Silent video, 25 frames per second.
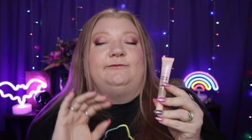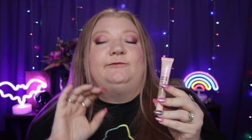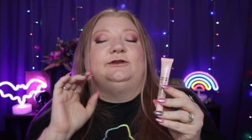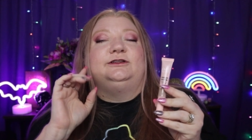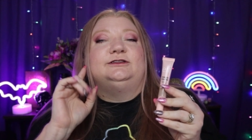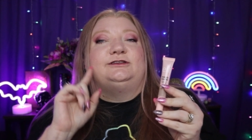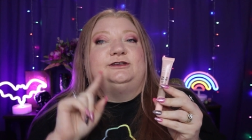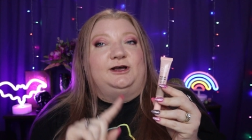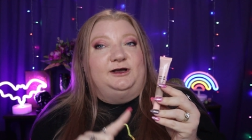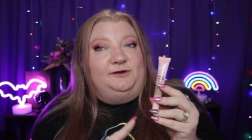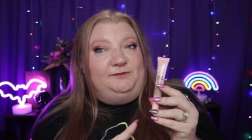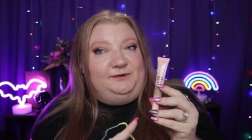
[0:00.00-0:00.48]
I'm
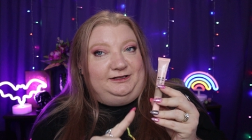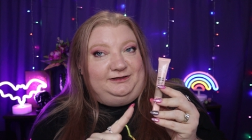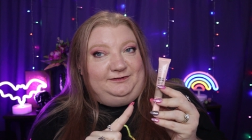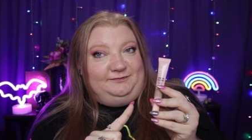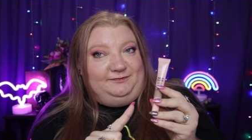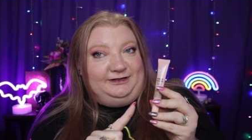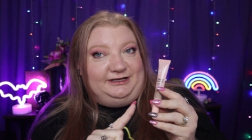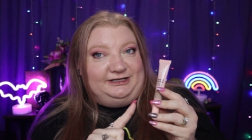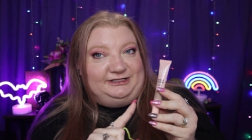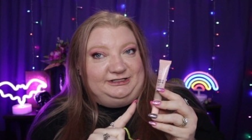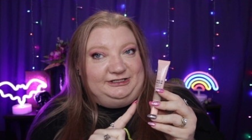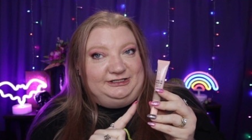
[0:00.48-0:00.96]
going to talk about
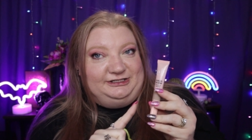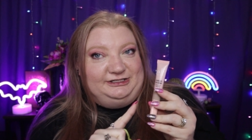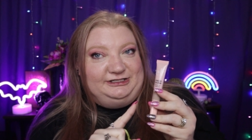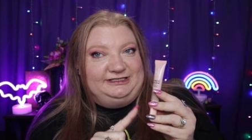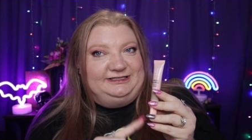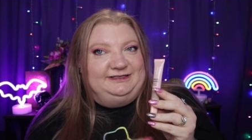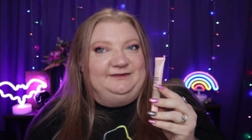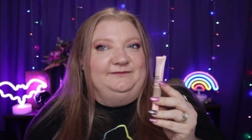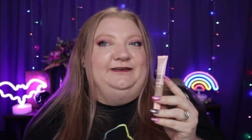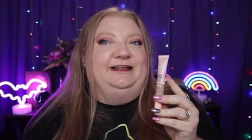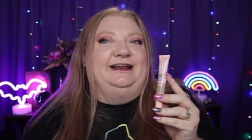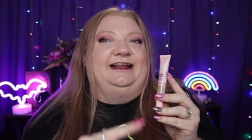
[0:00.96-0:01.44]
the blush in
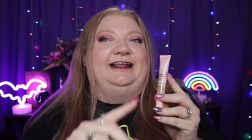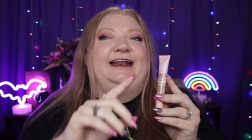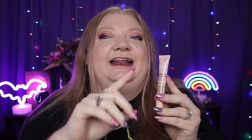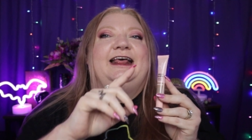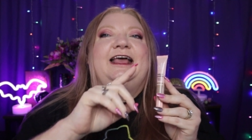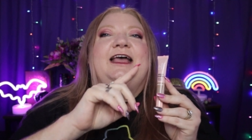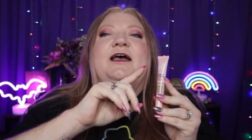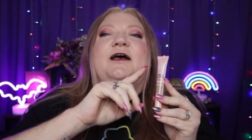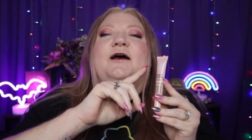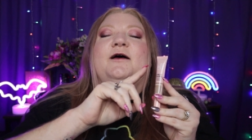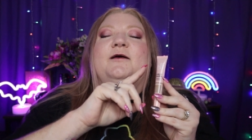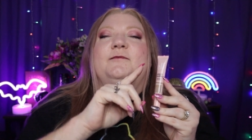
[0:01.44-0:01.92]
just a minute.
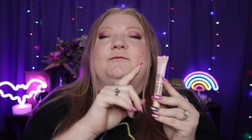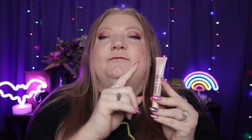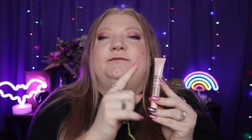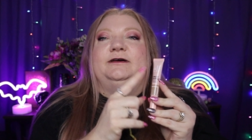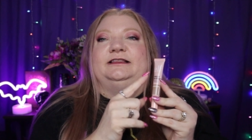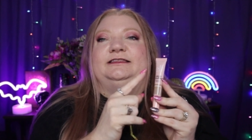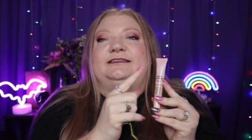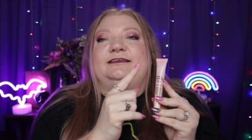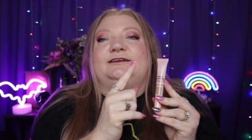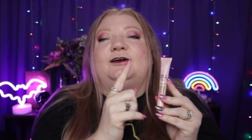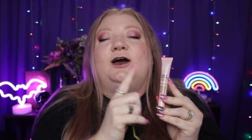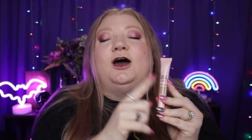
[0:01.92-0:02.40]

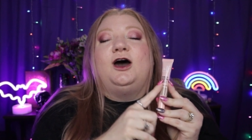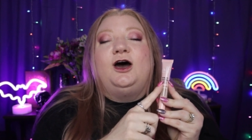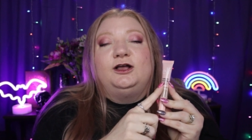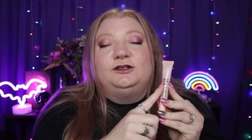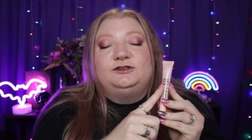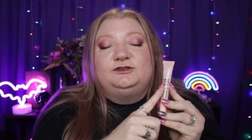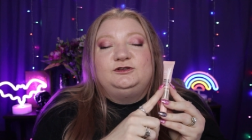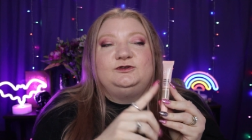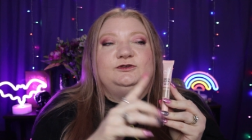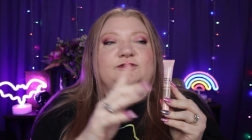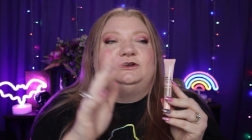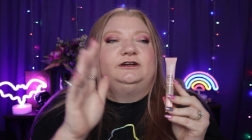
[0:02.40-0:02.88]
But the
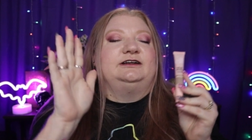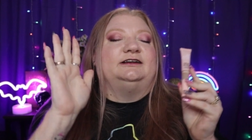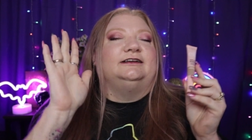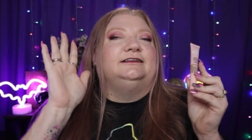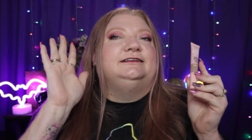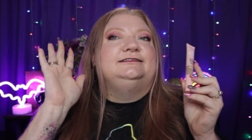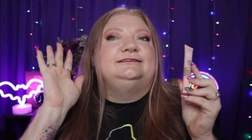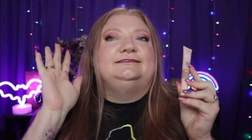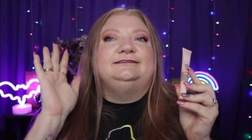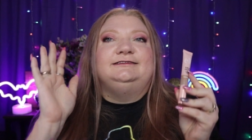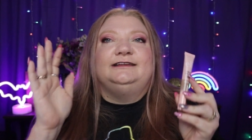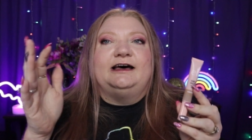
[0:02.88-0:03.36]
contour,
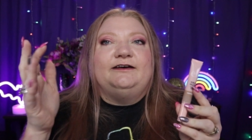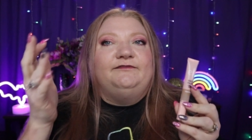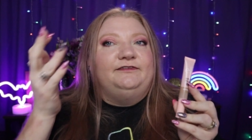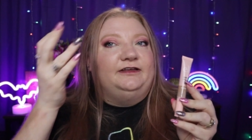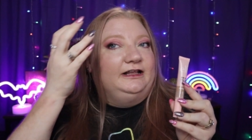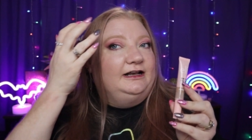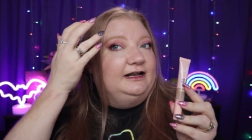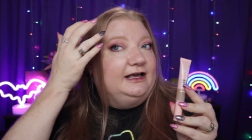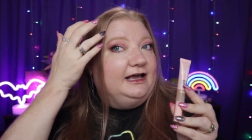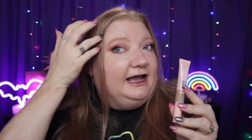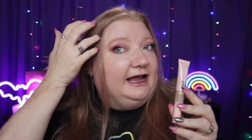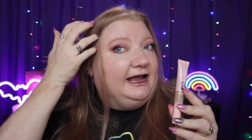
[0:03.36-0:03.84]
love it.